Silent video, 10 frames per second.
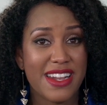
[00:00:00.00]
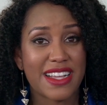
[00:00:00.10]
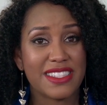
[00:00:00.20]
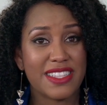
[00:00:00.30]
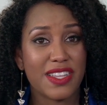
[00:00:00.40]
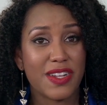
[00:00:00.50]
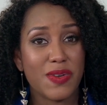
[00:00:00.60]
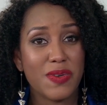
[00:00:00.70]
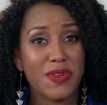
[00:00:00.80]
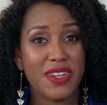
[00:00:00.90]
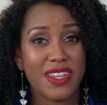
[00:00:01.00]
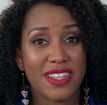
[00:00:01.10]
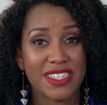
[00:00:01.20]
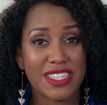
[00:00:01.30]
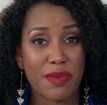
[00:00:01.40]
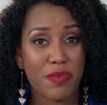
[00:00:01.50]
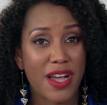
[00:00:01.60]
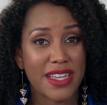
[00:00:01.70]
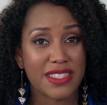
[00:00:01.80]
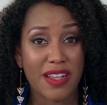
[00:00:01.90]
Next thing you know, the share
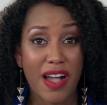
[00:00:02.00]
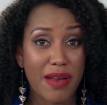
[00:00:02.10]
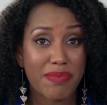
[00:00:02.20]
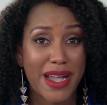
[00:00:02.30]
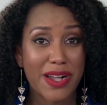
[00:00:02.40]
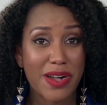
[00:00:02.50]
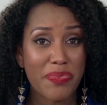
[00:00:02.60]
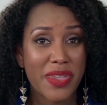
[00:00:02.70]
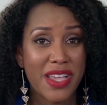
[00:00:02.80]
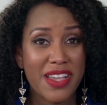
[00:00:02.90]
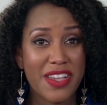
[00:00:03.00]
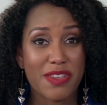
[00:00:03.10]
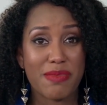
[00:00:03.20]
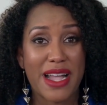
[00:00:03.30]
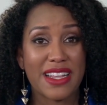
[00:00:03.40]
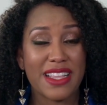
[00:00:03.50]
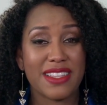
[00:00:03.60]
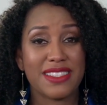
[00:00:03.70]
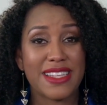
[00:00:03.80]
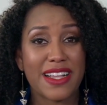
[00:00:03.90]
price gone back up. You might hit
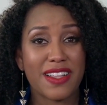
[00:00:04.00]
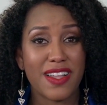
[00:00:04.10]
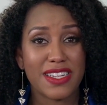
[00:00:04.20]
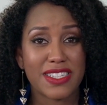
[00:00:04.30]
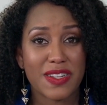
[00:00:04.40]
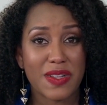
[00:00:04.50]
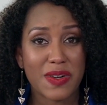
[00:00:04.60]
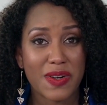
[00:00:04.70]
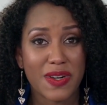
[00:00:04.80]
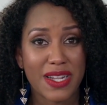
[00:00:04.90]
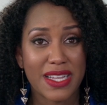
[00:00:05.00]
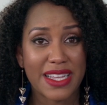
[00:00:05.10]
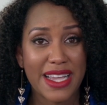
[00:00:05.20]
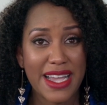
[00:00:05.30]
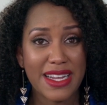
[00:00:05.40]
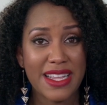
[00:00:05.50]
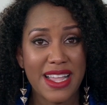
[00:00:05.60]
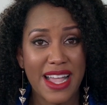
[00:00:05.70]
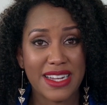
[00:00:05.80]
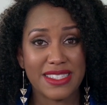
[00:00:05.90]
the psychological hurdle again
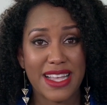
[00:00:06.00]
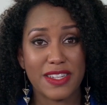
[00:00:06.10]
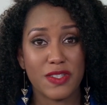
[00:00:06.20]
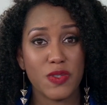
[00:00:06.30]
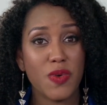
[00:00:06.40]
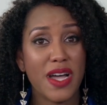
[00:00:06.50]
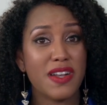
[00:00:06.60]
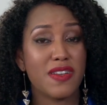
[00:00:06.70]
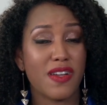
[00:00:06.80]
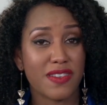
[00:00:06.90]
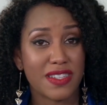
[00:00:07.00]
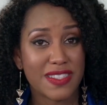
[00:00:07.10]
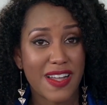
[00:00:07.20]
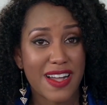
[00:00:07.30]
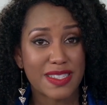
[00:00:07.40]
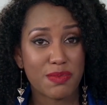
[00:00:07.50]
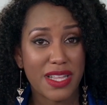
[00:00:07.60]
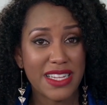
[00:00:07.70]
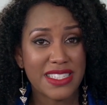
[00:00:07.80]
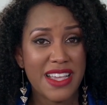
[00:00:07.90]
and decide to do another stock
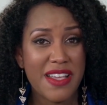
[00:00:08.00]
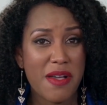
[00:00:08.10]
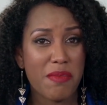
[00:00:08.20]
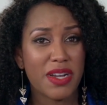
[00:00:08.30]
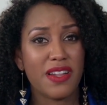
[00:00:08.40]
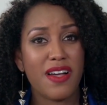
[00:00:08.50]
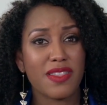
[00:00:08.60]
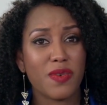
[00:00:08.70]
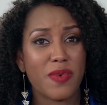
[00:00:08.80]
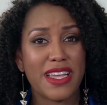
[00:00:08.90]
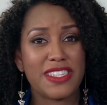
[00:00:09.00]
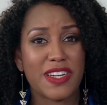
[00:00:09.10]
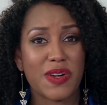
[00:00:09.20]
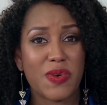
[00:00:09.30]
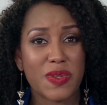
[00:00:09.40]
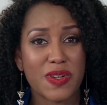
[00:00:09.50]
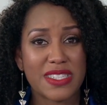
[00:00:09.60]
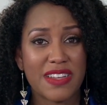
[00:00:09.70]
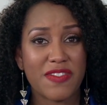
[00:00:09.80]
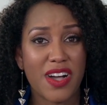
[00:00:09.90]
split. But along the way,
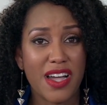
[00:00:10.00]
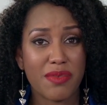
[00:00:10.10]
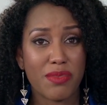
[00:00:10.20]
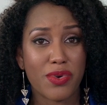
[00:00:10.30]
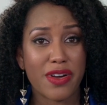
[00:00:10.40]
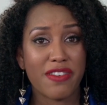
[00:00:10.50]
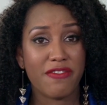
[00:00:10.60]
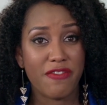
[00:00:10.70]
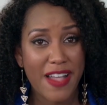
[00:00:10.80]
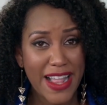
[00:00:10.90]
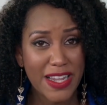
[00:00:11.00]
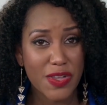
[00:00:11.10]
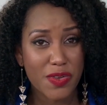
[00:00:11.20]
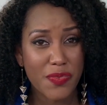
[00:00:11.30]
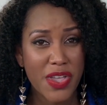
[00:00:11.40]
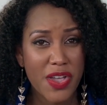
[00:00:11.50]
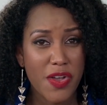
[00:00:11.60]
shareholders have gotten more value